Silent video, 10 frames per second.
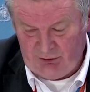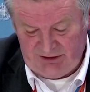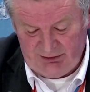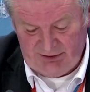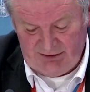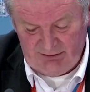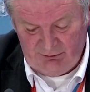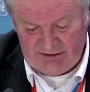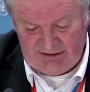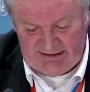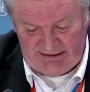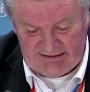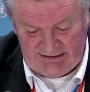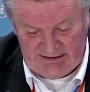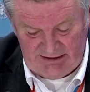of what's being what's
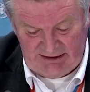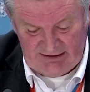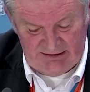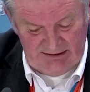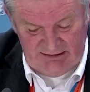landing today